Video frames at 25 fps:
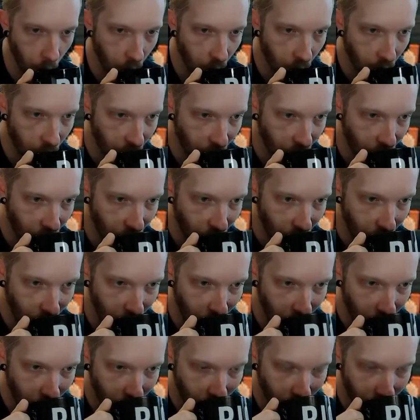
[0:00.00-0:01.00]

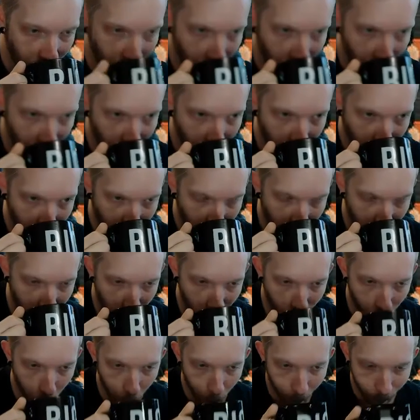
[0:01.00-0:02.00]

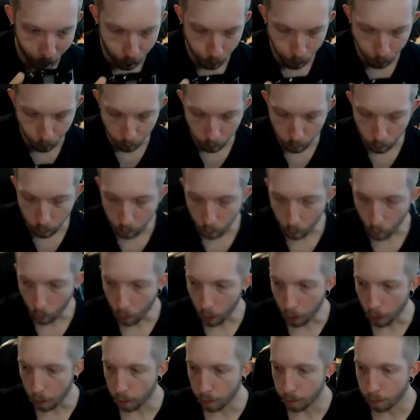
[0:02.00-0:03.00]

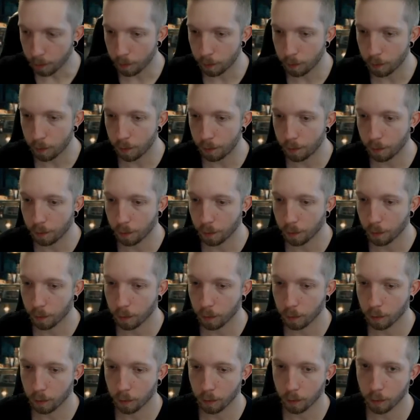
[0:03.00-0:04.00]

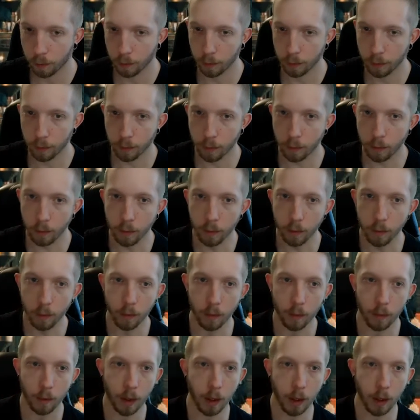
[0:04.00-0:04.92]
(no one is talking)